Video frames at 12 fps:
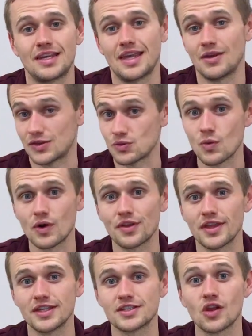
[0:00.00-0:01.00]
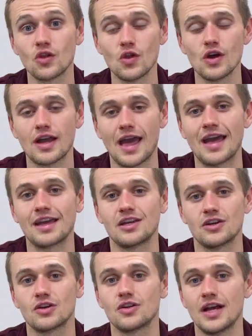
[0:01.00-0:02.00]
It's worth it to look at
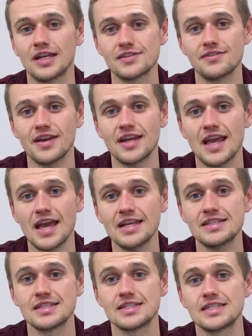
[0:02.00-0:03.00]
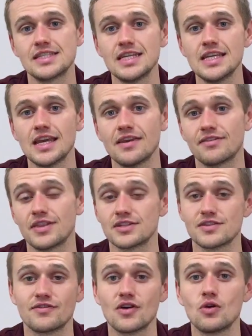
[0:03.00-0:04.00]
your classified ads and see if there's
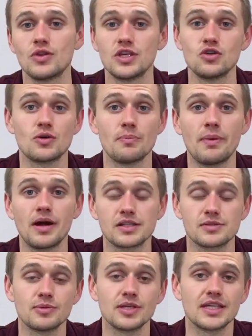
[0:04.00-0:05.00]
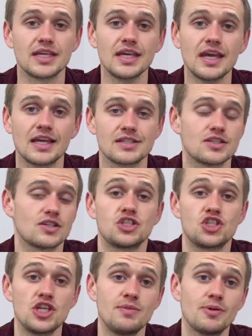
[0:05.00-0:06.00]
a phone that you can possibly get as a
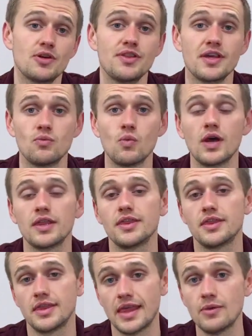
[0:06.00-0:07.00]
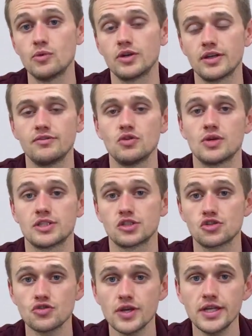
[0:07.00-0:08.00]
cheaper than what they will give you as a
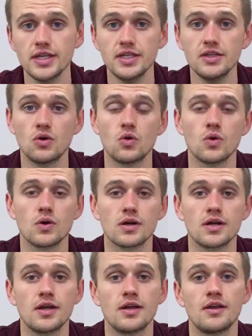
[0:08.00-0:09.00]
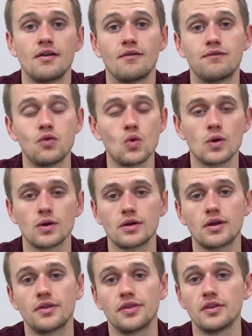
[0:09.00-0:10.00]
trade-in or for
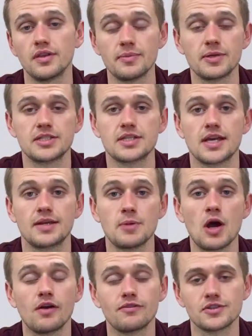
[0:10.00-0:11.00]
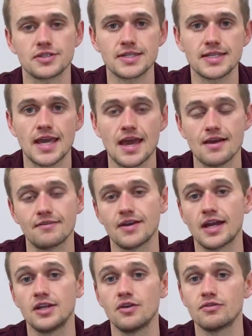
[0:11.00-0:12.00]
the limited time offers that they have.
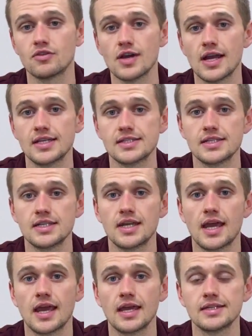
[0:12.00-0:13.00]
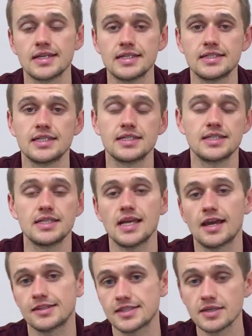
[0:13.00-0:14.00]
I know Verizon and AT&T
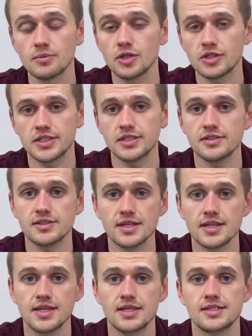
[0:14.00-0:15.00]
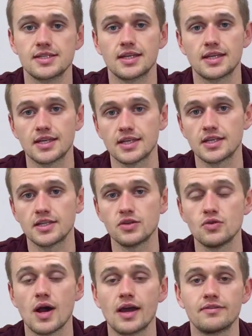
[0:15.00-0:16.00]
had similar deals to this, getting a
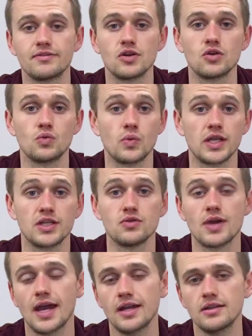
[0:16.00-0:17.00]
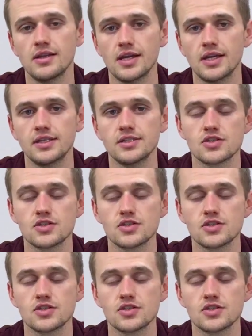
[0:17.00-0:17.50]
new iPhone when you add a line.